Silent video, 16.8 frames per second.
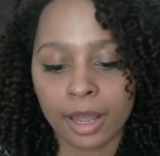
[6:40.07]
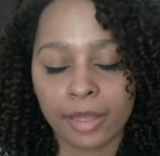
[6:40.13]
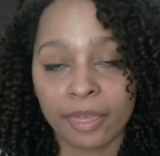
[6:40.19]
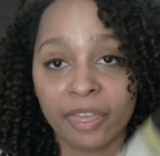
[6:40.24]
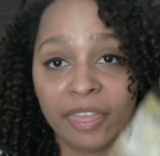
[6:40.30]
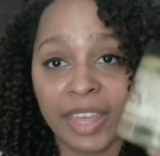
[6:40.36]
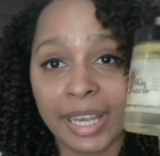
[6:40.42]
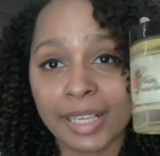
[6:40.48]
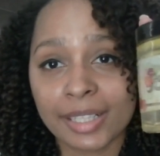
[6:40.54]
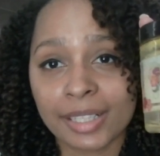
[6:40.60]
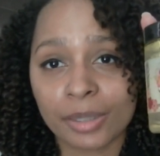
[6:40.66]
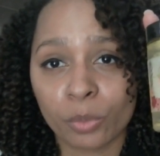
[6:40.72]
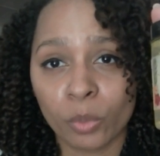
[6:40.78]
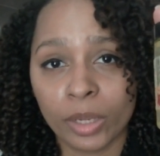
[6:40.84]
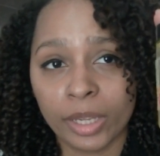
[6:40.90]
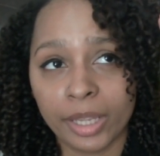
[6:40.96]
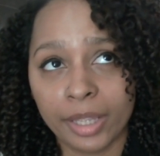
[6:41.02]

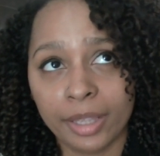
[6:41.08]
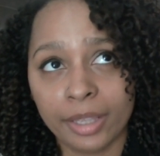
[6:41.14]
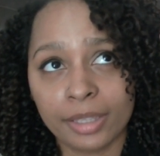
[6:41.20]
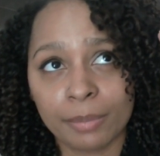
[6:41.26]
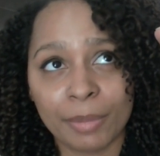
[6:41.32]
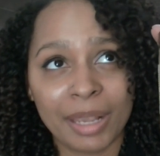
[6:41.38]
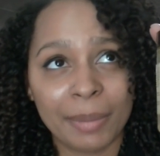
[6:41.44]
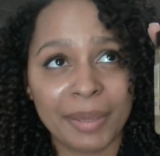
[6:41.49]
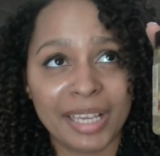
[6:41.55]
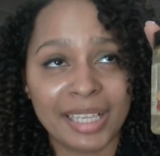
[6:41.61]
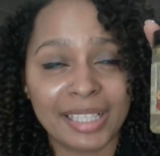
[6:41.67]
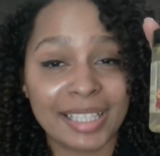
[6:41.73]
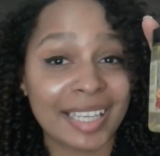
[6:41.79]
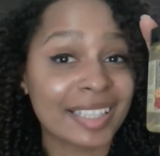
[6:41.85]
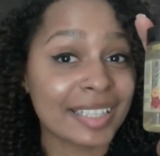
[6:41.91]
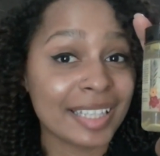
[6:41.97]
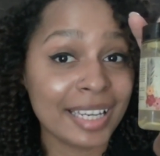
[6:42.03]
This was maybe
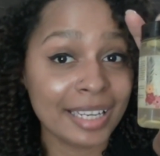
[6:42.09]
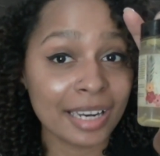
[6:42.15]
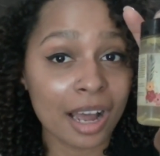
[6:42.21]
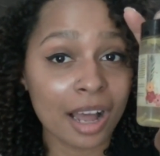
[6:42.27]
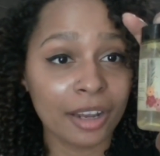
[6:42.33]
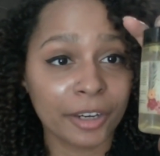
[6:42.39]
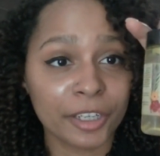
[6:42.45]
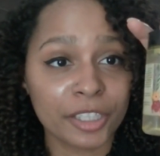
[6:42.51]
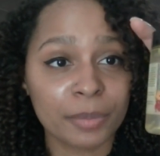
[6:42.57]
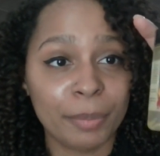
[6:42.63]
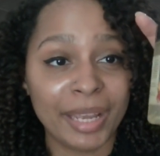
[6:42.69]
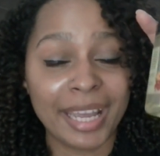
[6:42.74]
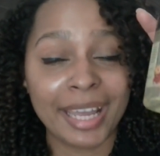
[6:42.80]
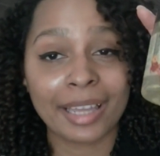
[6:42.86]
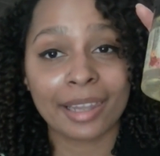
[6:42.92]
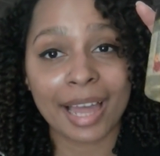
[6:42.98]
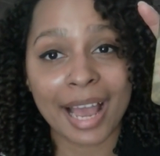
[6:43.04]
$16, but
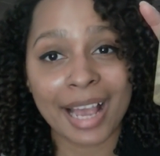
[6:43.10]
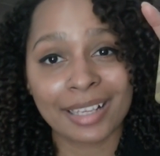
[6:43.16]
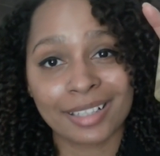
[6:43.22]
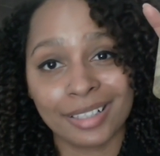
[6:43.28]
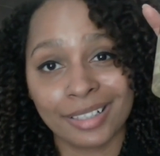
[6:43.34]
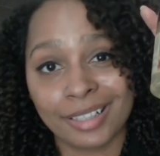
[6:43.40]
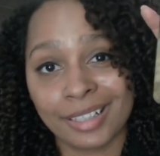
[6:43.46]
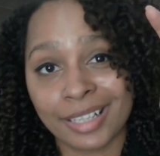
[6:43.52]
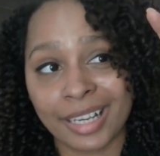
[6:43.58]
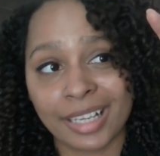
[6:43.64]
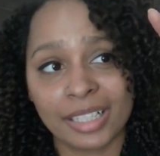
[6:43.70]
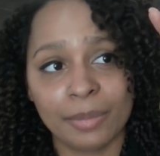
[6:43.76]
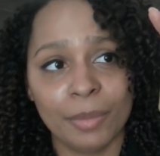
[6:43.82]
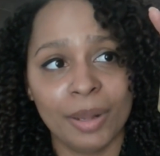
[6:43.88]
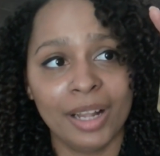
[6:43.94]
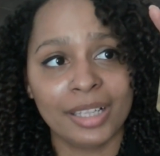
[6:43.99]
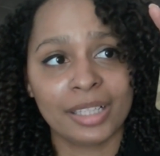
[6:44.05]
it lasted
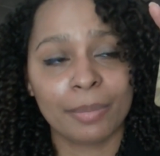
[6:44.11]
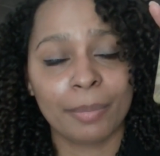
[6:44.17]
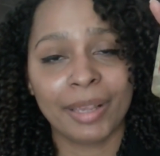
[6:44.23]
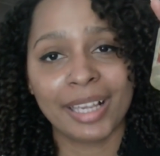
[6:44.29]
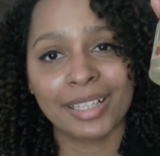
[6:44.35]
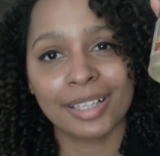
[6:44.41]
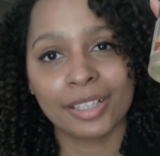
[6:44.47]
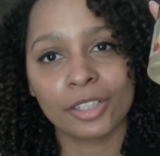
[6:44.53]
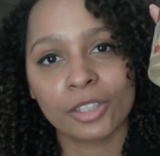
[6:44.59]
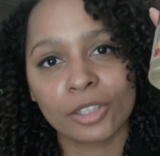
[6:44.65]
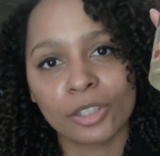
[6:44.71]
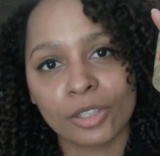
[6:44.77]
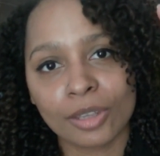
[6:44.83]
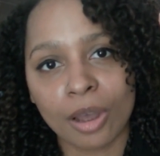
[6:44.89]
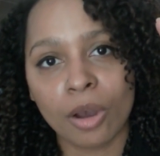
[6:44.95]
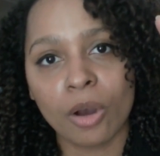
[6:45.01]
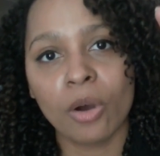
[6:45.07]
6 months, because it's
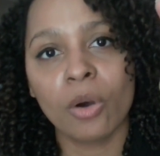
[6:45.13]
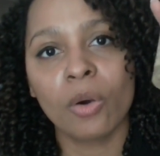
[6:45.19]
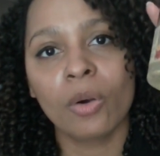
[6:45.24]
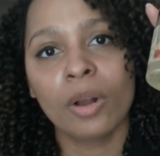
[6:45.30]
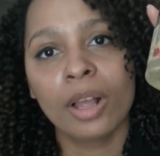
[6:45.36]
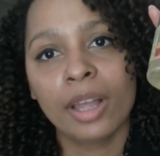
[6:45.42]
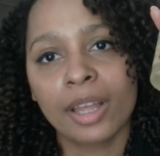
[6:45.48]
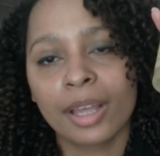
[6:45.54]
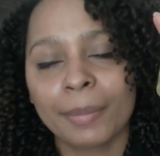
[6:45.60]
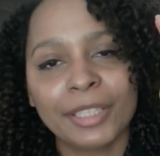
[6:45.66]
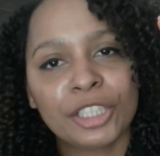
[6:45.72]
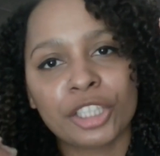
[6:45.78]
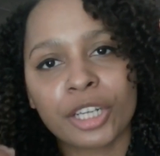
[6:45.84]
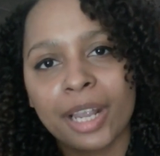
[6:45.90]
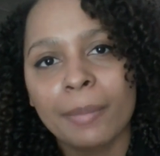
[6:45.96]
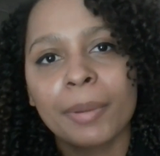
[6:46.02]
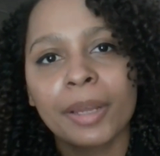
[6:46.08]
so, I mean,
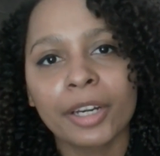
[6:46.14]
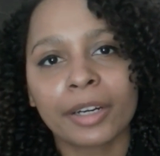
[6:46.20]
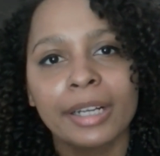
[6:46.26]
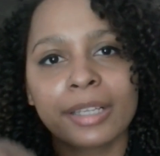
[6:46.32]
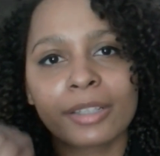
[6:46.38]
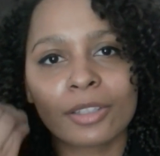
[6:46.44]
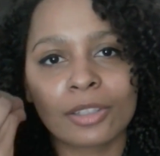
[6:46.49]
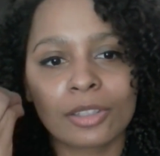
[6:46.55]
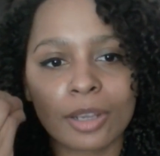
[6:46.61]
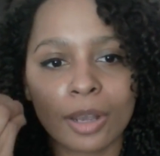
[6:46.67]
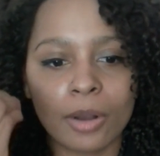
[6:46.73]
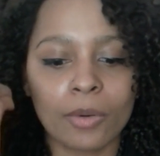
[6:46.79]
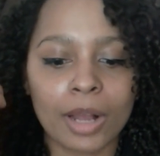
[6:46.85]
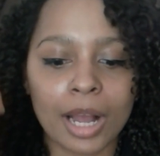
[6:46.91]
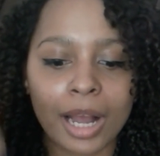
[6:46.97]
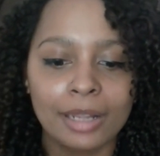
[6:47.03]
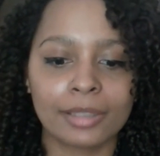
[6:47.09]
shea butter is
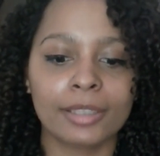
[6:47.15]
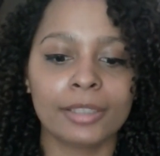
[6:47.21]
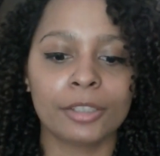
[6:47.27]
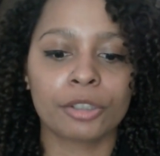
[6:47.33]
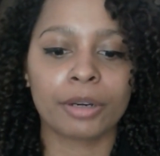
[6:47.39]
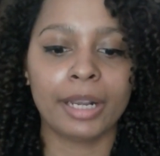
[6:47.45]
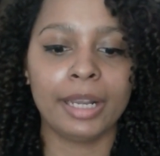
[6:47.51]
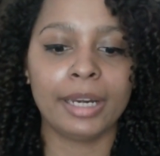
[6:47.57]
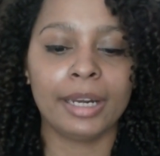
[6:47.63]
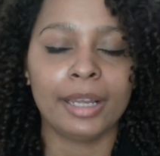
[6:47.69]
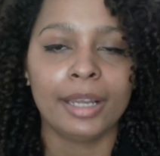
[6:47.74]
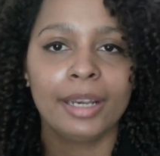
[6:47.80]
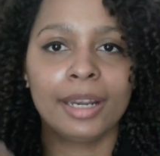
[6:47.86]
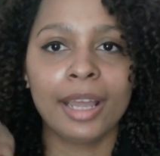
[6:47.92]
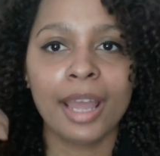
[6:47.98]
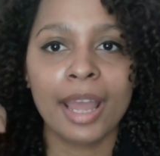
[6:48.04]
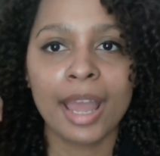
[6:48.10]
so
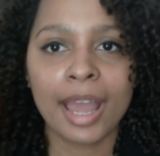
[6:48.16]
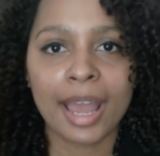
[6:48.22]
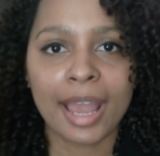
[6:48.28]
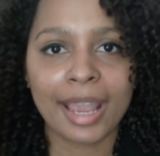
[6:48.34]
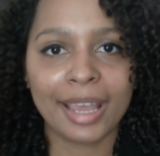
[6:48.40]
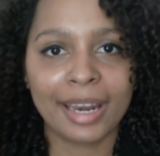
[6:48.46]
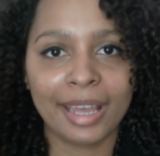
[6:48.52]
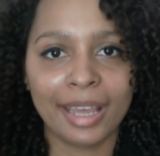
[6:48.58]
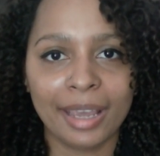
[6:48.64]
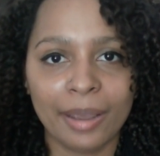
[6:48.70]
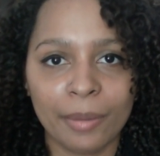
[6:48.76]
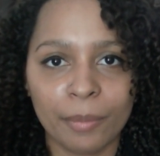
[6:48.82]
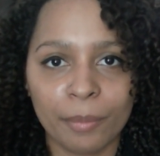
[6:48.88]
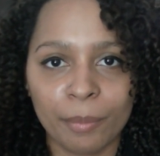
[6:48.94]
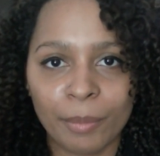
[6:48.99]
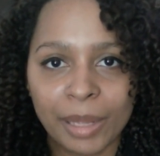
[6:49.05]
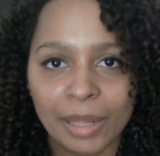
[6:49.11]
concentrated, and
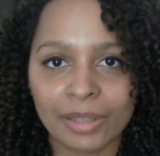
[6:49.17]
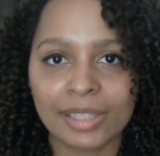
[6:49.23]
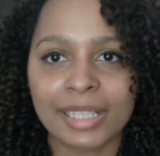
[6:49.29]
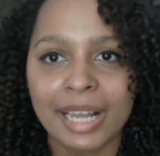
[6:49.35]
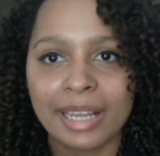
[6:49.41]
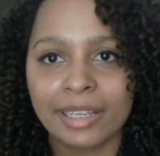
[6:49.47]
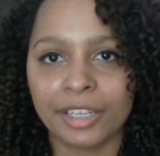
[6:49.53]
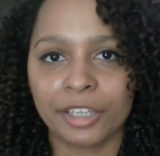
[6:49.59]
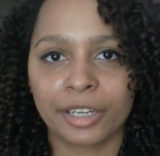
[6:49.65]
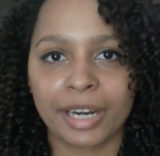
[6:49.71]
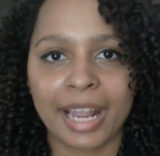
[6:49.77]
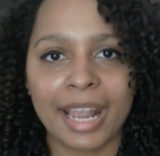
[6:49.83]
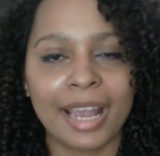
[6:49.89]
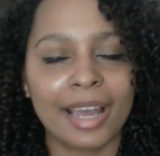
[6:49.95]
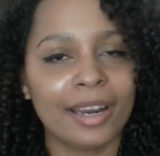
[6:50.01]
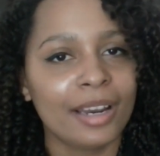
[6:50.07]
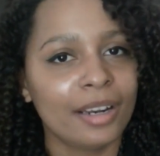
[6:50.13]
it melts down in your
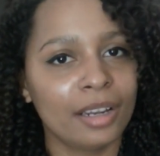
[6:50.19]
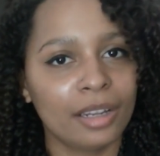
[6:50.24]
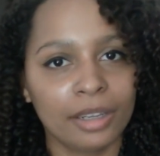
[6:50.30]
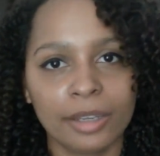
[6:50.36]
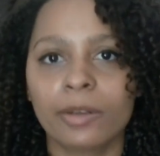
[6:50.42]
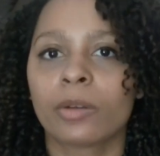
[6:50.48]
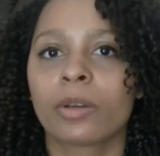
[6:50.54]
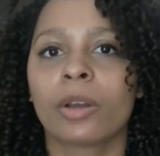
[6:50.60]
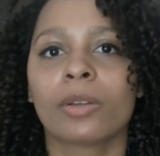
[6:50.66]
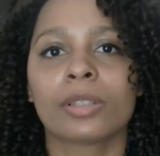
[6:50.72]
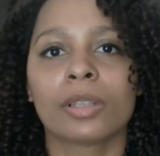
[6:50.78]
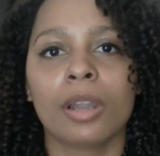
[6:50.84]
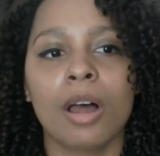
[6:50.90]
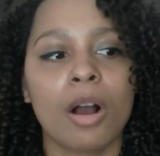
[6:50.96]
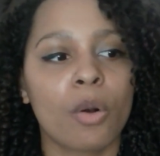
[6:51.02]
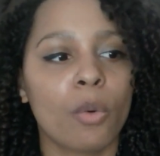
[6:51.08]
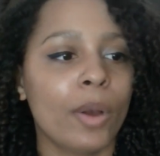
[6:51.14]
hand, and a little goes a
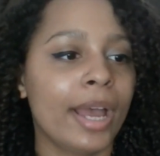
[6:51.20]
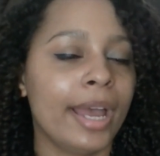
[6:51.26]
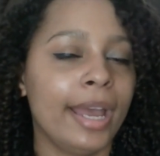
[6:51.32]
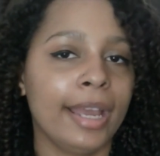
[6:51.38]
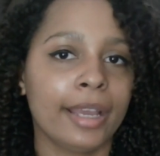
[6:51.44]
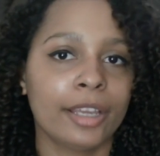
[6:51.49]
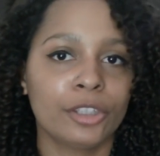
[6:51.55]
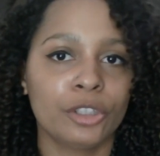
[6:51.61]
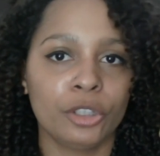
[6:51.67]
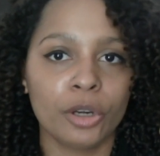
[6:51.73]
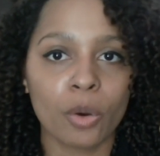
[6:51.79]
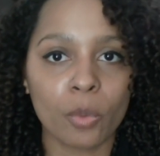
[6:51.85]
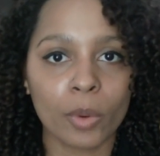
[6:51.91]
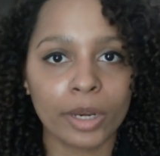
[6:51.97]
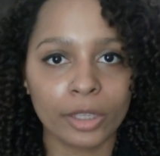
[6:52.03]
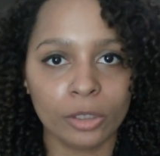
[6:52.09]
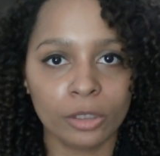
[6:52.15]
long way, because you
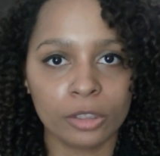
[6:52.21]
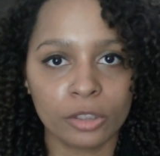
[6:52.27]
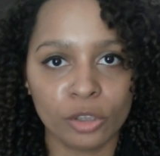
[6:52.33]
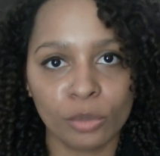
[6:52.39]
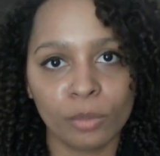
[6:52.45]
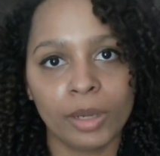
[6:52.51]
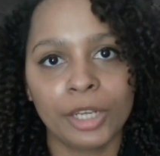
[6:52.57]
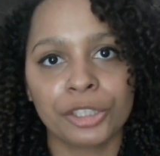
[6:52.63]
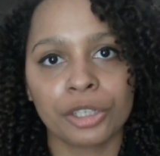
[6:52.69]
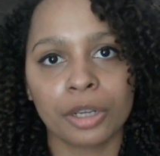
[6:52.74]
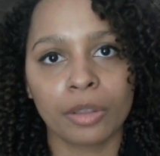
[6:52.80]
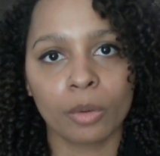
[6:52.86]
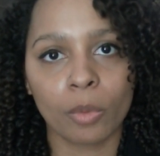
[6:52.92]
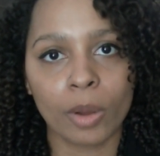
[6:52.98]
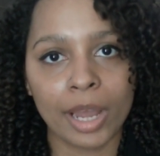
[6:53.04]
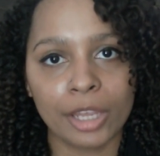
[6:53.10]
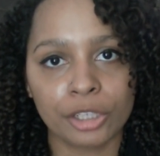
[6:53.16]
don't want to use too much,
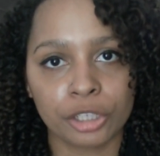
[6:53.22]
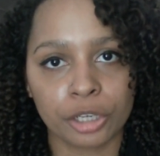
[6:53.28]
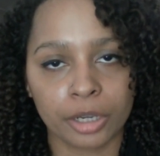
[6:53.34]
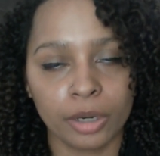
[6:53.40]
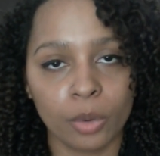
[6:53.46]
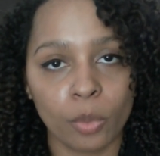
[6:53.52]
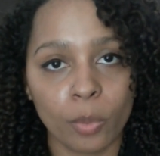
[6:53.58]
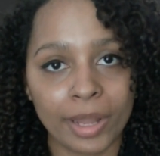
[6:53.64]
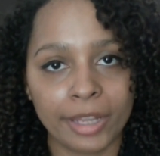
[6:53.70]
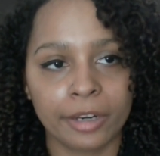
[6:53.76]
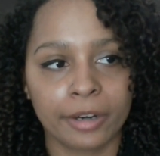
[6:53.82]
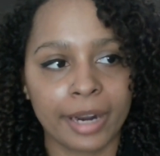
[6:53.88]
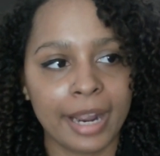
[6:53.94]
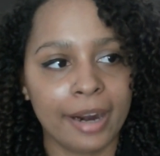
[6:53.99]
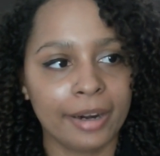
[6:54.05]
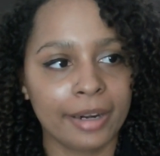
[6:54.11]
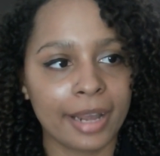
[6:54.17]
otherwise you're going to weigh
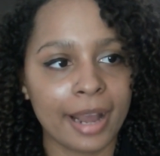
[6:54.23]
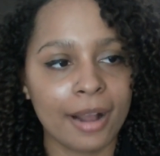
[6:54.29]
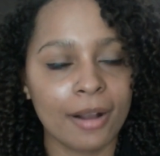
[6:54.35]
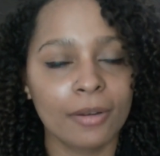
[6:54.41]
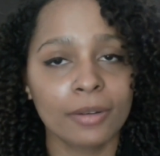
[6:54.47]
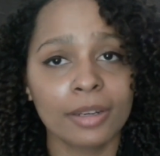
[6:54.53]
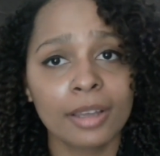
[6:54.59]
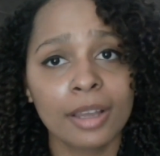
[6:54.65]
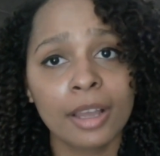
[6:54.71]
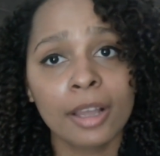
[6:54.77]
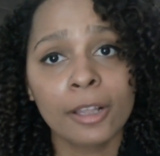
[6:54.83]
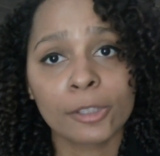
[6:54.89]
your hair down.